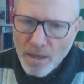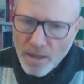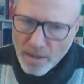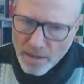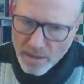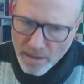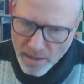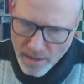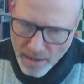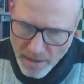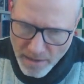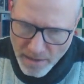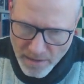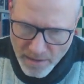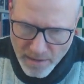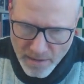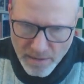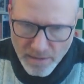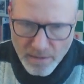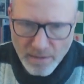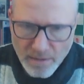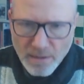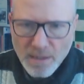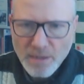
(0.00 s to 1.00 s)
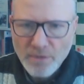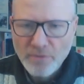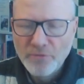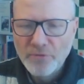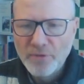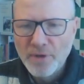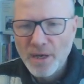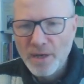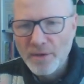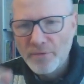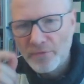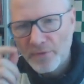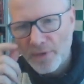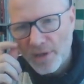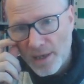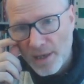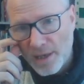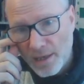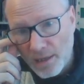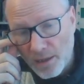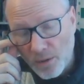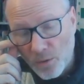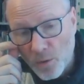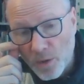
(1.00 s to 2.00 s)
Knight d5
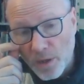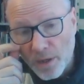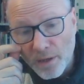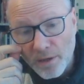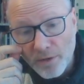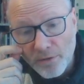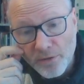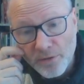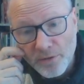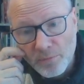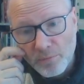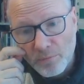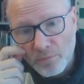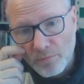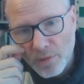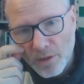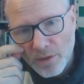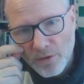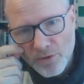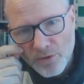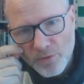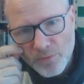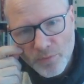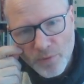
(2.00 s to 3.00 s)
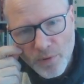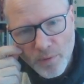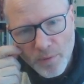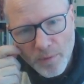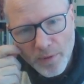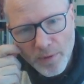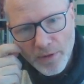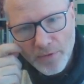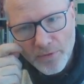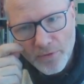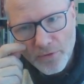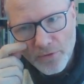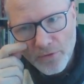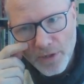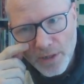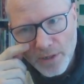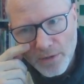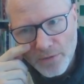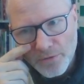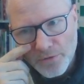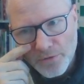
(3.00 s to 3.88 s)
anyways, because probably if you take on